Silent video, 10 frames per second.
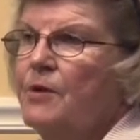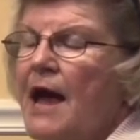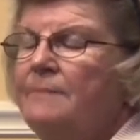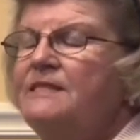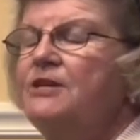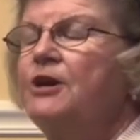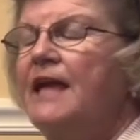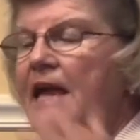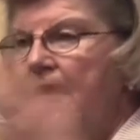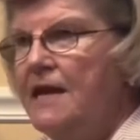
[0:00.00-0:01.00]
perhaps they're
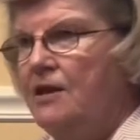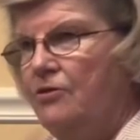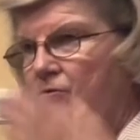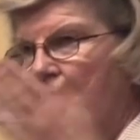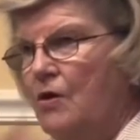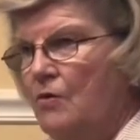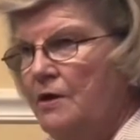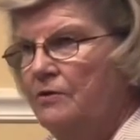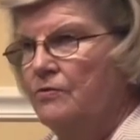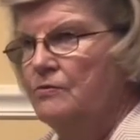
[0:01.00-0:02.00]
gaining through
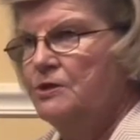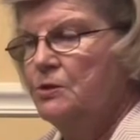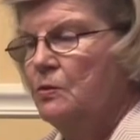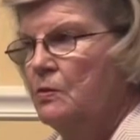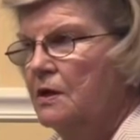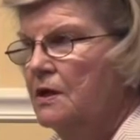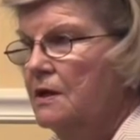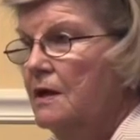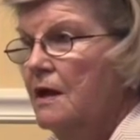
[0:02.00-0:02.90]
going through school.